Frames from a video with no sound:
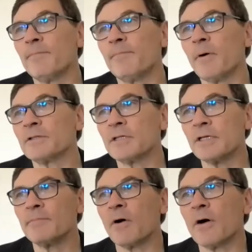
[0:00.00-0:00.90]

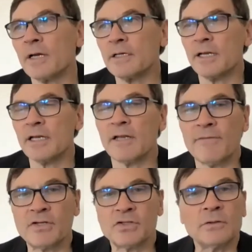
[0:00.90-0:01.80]
body, mind,
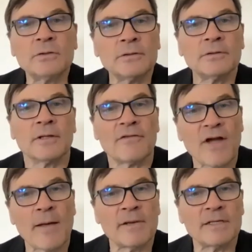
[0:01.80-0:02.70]
individual,
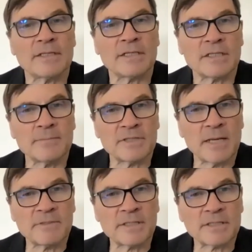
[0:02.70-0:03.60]
family system,
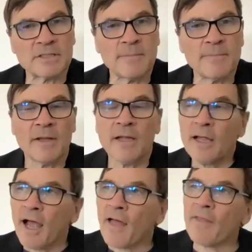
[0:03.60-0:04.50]
team system, yeah.